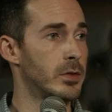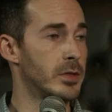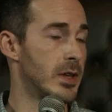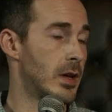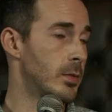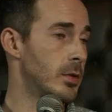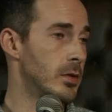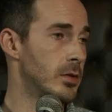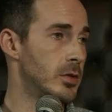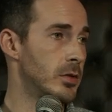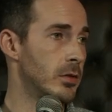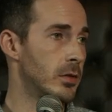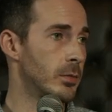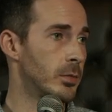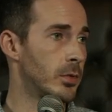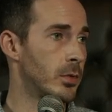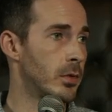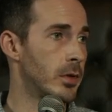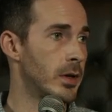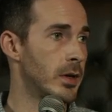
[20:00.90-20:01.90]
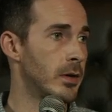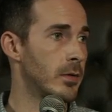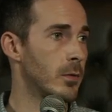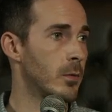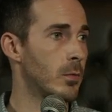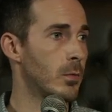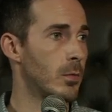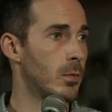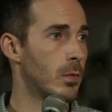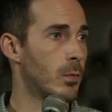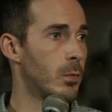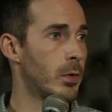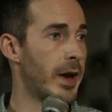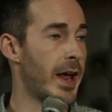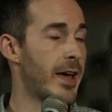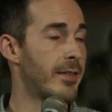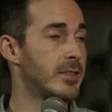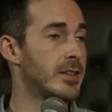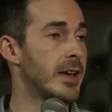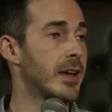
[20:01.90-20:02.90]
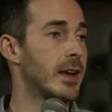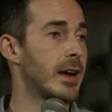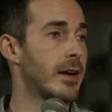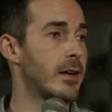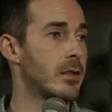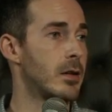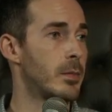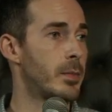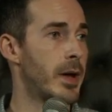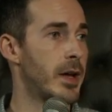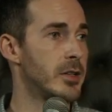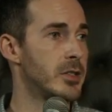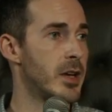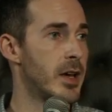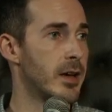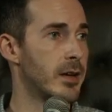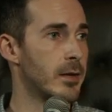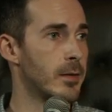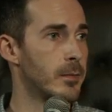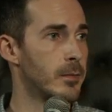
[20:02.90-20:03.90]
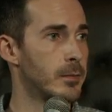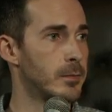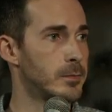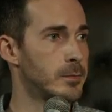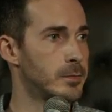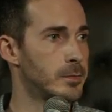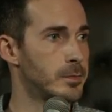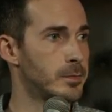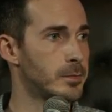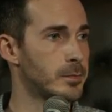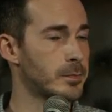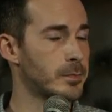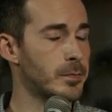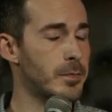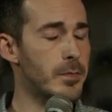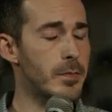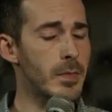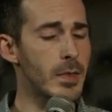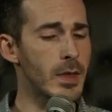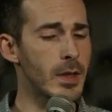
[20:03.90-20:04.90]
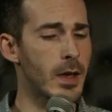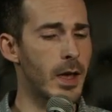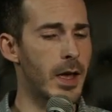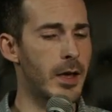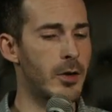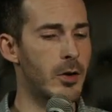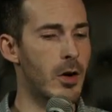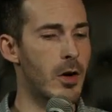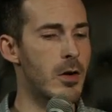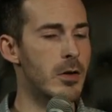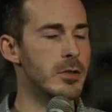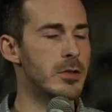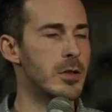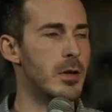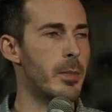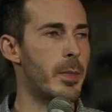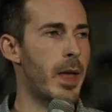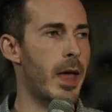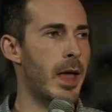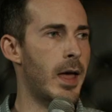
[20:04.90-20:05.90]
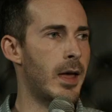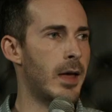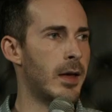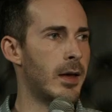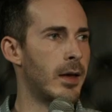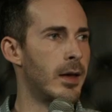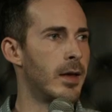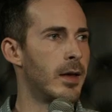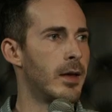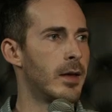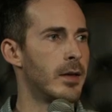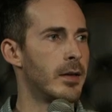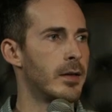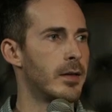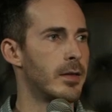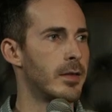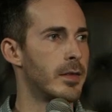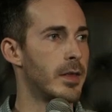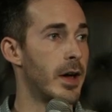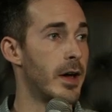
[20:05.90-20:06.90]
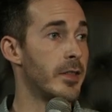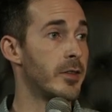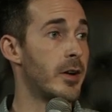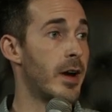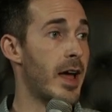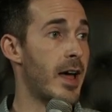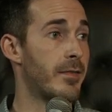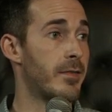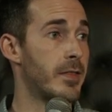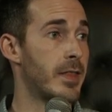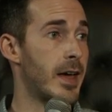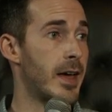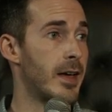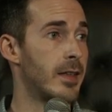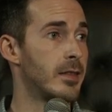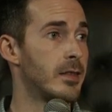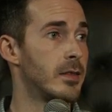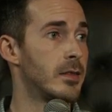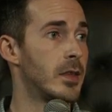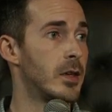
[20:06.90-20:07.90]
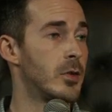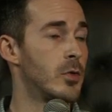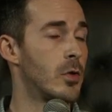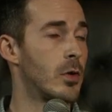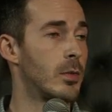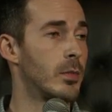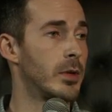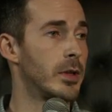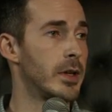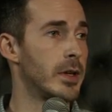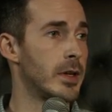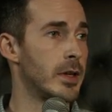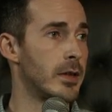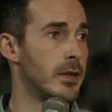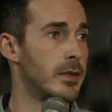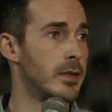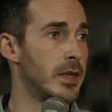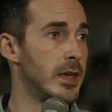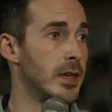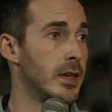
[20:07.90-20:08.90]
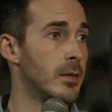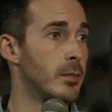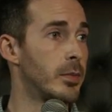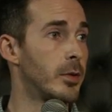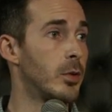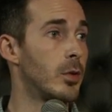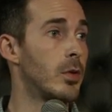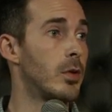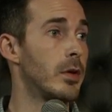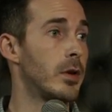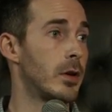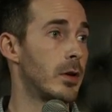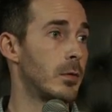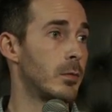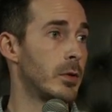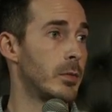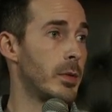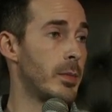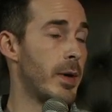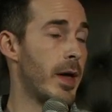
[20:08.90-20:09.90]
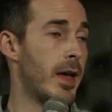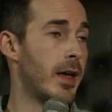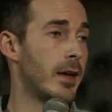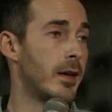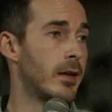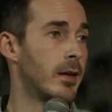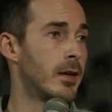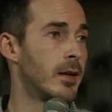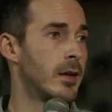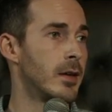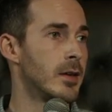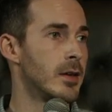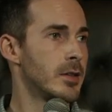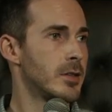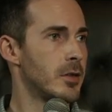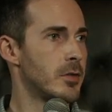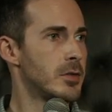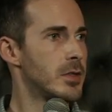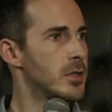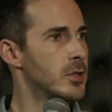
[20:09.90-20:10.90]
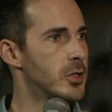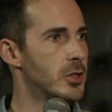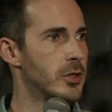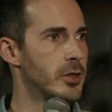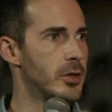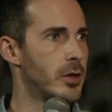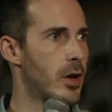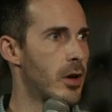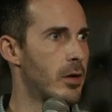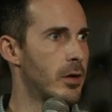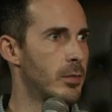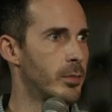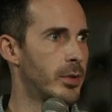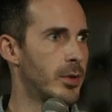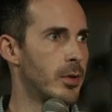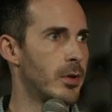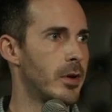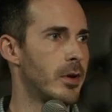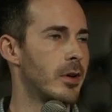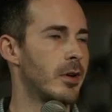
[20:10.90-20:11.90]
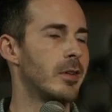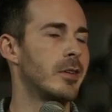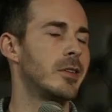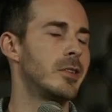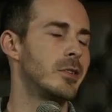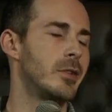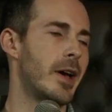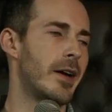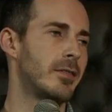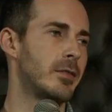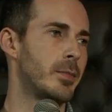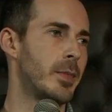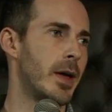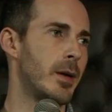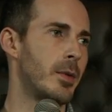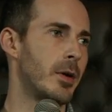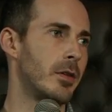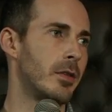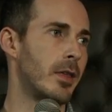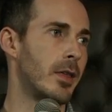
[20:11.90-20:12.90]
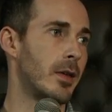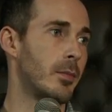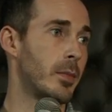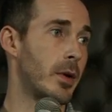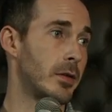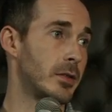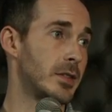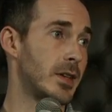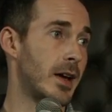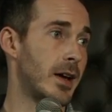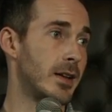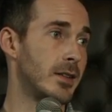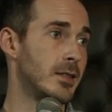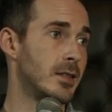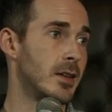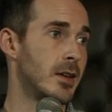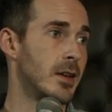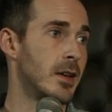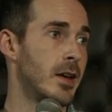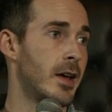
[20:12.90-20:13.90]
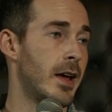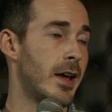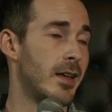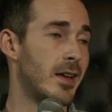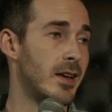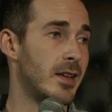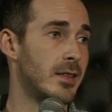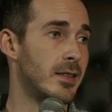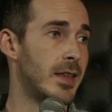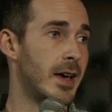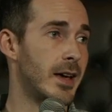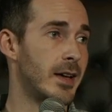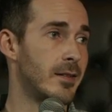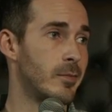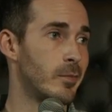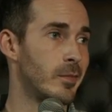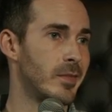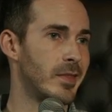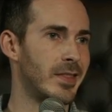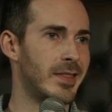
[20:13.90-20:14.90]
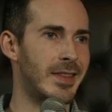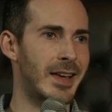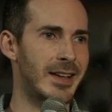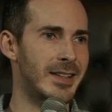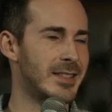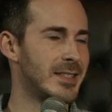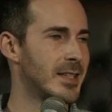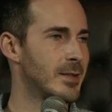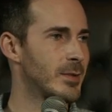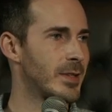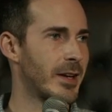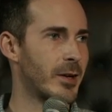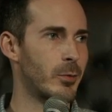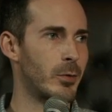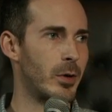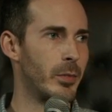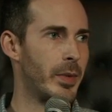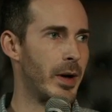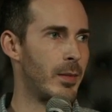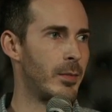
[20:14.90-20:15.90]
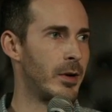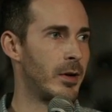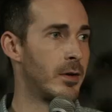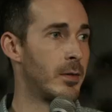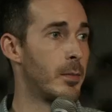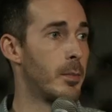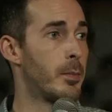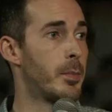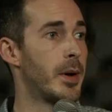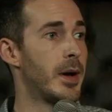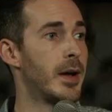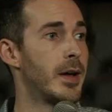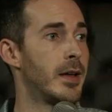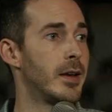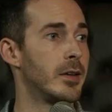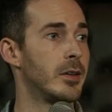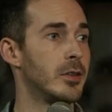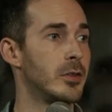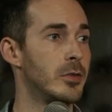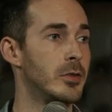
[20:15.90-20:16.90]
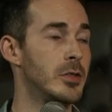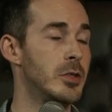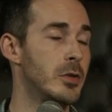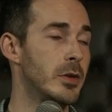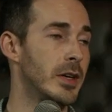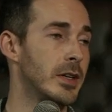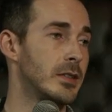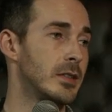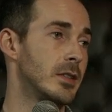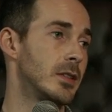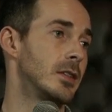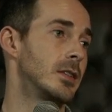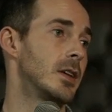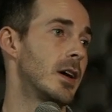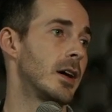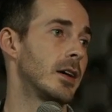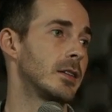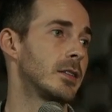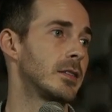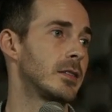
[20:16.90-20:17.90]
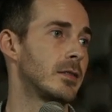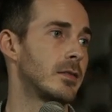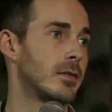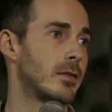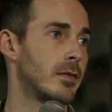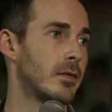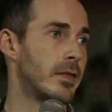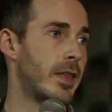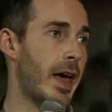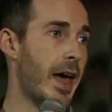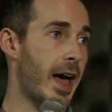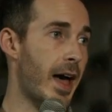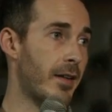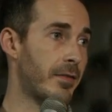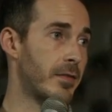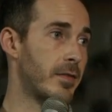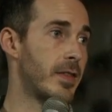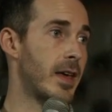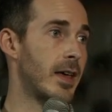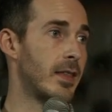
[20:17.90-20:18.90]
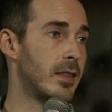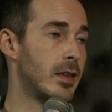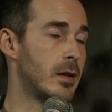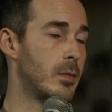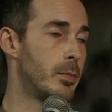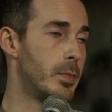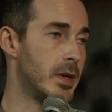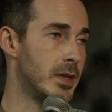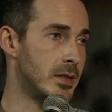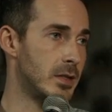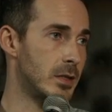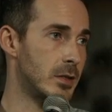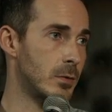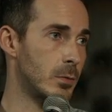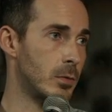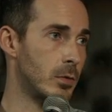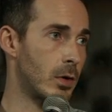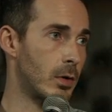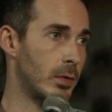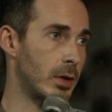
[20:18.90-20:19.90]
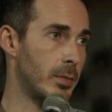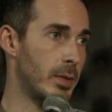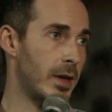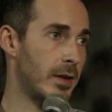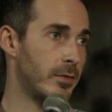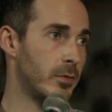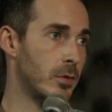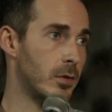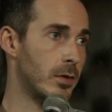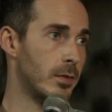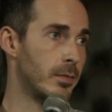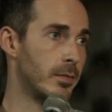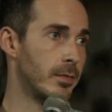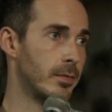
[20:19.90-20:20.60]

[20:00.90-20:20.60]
W-2 employee would have taken out of their paycheck. And you're also paying the other half of that normally the employer would be paying. So since you're your own employer, you do have to pay both sides. That seems like a real bummer, but you do get to deduct the half of that a business would normally pay for.